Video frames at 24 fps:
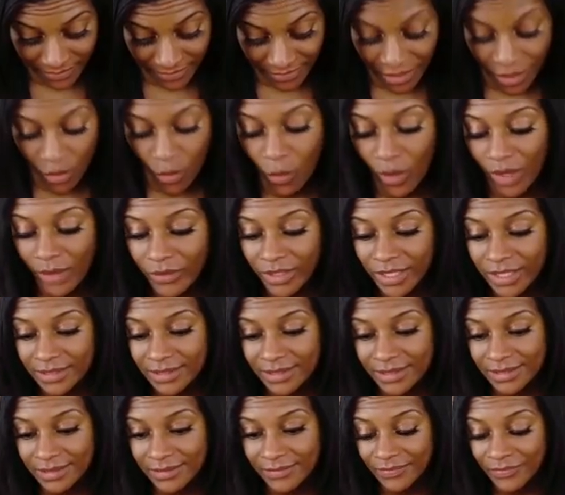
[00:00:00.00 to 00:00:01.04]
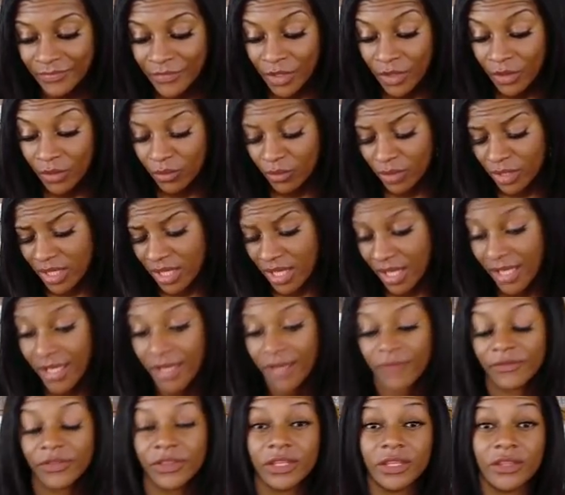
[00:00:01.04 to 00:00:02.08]
Aquarius, we
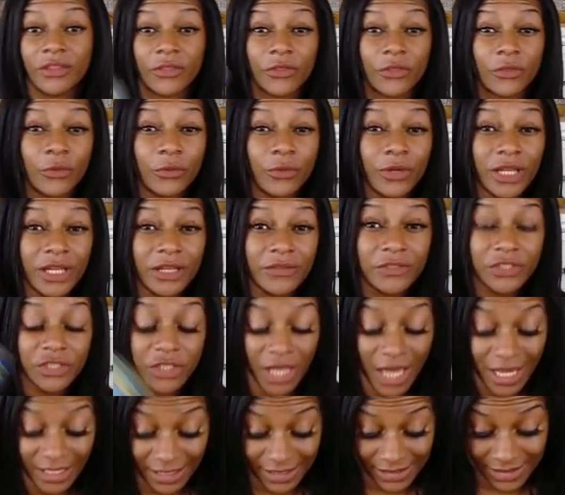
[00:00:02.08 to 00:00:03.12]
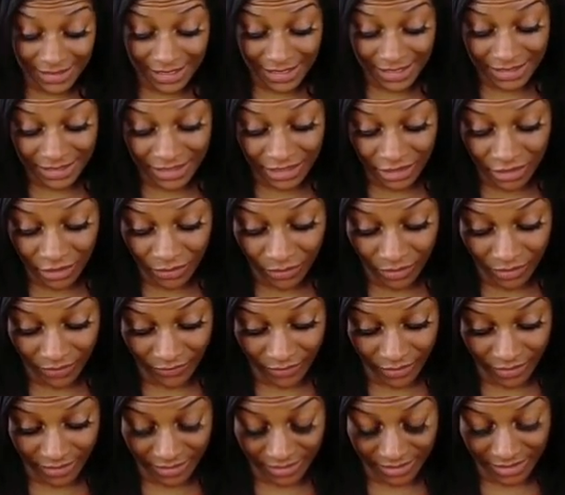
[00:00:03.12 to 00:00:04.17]
have the Three of Chalices and the
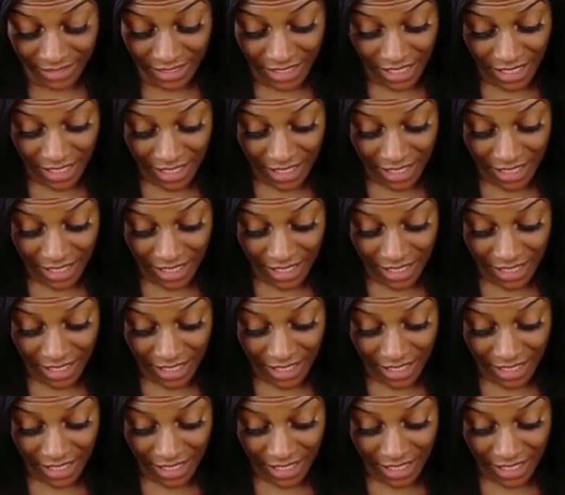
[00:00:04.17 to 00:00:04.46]
Reverse.